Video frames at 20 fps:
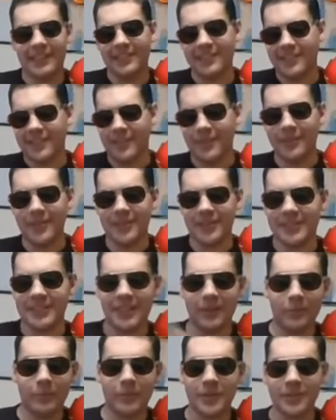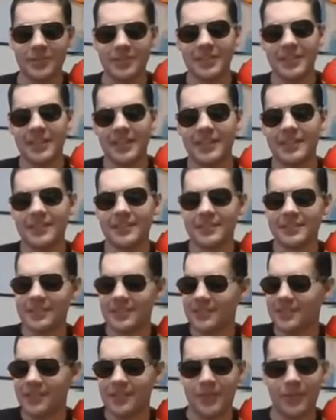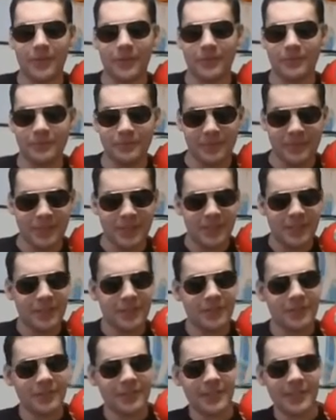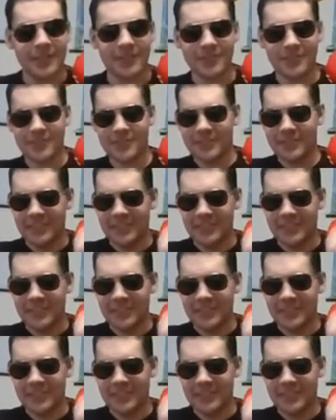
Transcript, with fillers: You know, Americans have weird genetics. I don't know. Who cares?